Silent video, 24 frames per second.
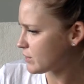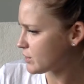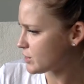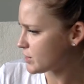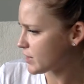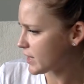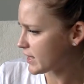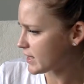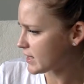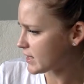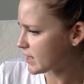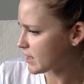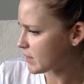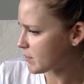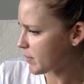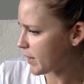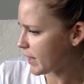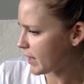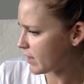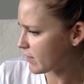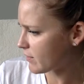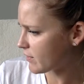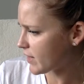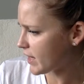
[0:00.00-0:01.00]
shed at the
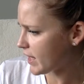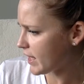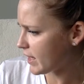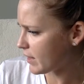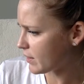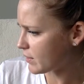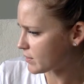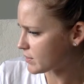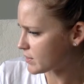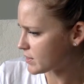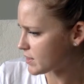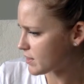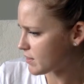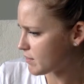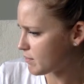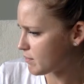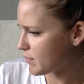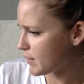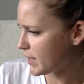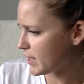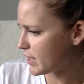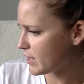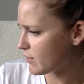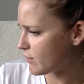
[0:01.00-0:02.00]
back of the house,
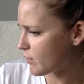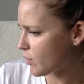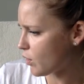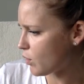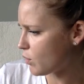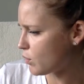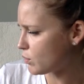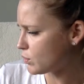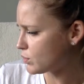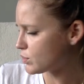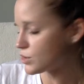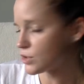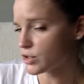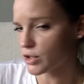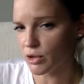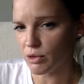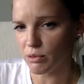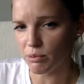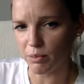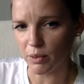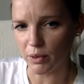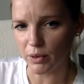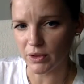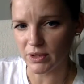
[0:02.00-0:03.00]
made of old
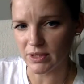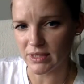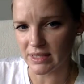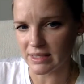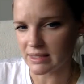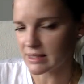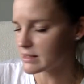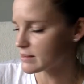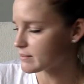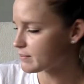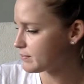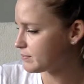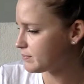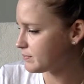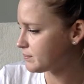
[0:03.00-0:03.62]
soap boxes.